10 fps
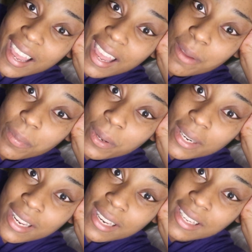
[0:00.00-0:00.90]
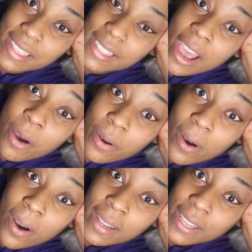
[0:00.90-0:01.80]
and put in this
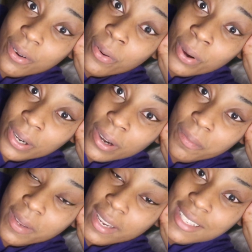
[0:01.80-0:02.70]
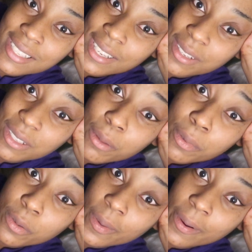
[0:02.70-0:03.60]
alcoholic order, because the
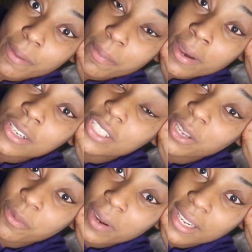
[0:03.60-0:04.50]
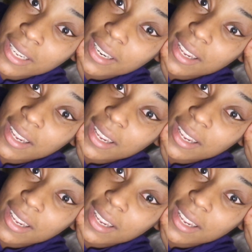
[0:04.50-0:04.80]
blueberry punch, he wanted